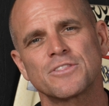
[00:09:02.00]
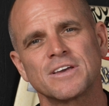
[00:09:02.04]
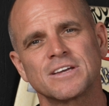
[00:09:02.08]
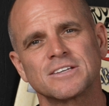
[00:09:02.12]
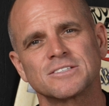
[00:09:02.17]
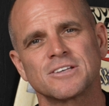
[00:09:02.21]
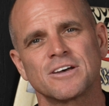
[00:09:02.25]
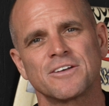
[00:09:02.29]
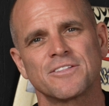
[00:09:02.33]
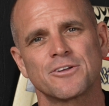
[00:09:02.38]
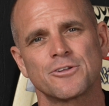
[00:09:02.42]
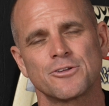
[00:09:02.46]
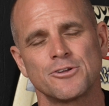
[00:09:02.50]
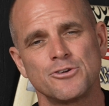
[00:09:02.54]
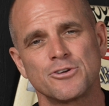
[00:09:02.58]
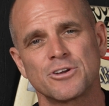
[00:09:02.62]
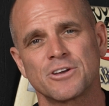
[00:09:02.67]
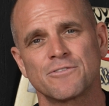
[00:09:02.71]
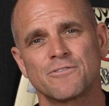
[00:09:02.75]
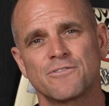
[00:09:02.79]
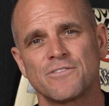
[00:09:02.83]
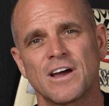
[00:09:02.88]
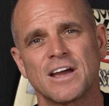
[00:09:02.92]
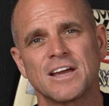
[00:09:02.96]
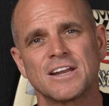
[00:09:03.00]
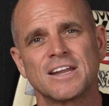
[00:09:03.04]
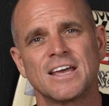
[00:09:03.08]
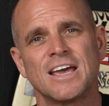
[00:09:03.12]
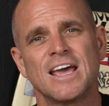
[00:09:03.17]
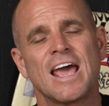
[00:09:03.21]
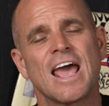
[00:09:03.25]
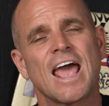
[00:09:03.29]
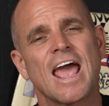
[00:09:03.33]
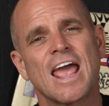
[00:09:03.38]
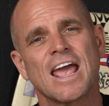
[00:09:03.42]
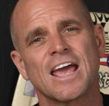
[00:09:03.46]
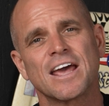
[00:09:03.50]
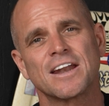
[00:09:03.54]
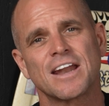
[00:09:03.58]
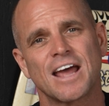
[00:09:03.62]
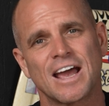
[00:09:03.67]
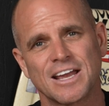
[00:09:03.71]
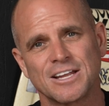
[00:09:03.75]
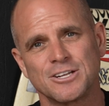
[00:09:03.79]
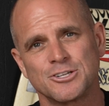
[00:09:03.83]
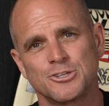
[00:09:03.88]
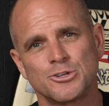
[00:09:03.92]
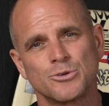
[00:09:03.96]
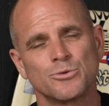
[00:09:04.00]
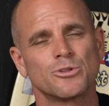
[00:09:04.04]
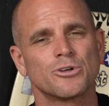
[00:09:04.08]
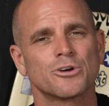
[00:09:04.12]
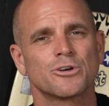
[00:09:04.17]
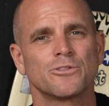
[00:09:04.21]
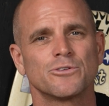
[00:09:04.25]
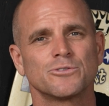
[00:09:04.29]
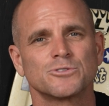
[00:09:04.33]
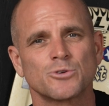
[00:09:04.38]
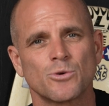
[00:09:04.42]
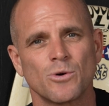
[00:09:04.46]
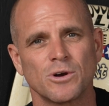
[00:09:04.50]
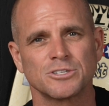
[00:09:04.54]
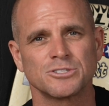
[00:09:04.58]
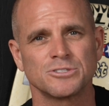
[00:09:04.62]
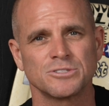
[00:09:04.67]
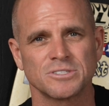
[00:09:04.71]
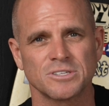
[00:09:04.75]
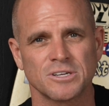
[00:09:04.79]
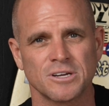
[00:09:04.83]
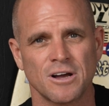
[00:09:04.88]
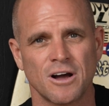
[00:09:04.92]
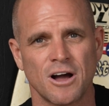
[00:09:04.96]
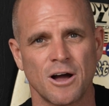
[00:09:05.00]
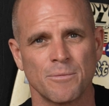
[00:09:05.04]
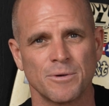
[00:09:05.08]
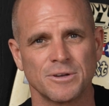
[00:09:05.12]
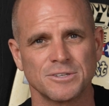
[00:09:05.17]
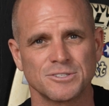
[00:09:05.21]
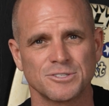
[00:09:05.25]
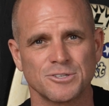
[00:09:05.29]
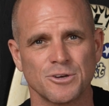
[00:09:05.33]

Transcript: things on there you can find. And I do look at those questions and comments.